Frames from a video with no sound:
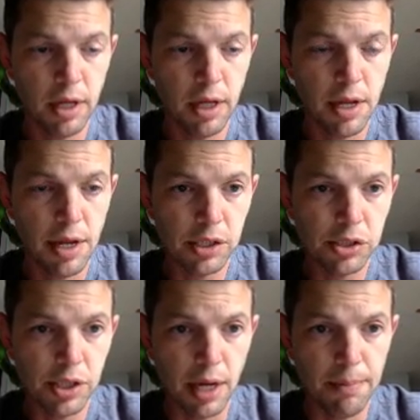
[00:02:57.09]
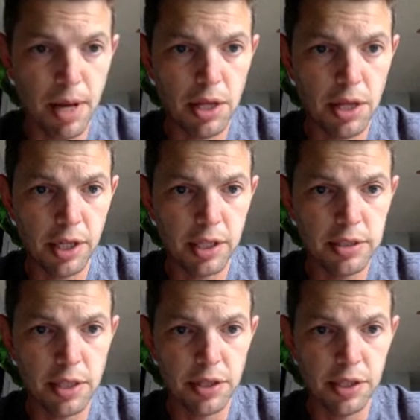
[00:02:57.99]
Next slide, Molly thinks
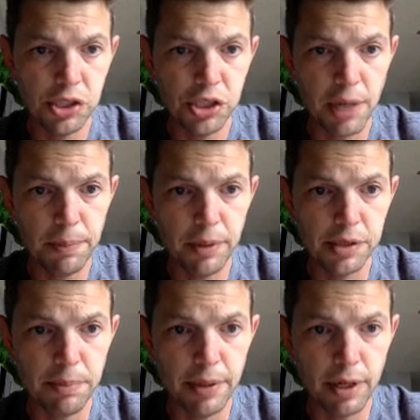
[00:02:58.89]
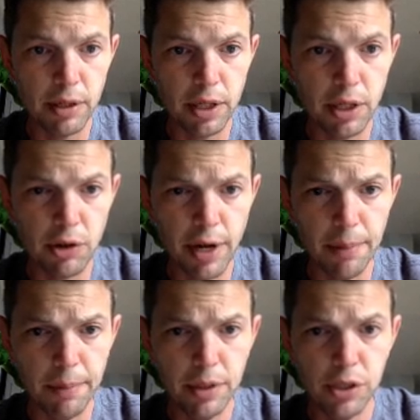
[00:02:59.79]
that this shape is a parallelogram.